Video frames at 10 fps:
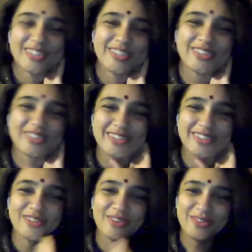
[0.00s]
So,
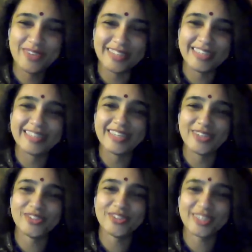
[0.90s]
you know, when in the
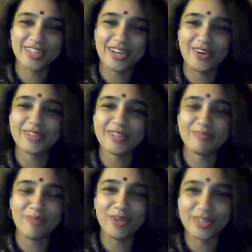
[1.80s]
introduction, I called the
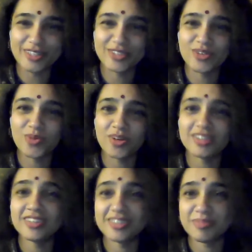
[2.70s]
politics of water
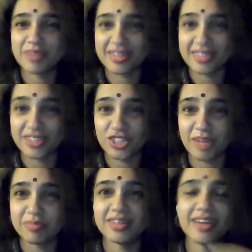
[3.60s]
the depressing
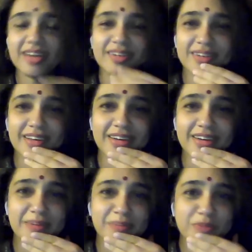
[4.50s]
chapter, right?
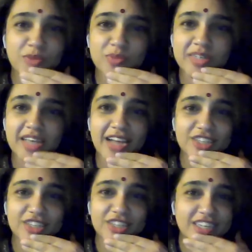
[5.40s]
Um, so we
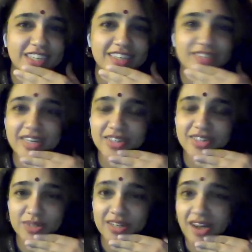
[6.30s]
actually went
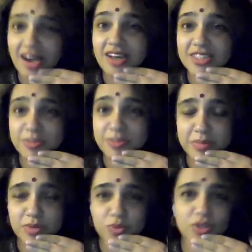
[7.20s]
around and asked
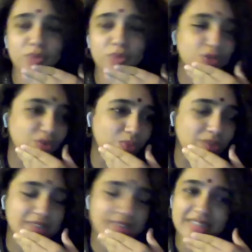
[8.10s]
people, would they vote on water?
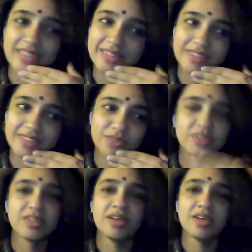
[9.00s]
And the answer was
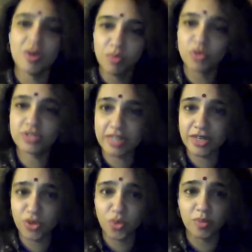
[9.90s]
mostly
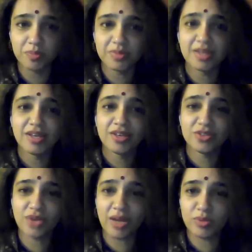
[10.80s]
no. So
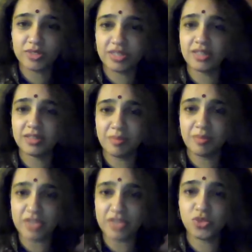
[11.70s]
I would say the
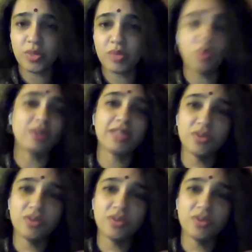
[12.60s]
best way, what can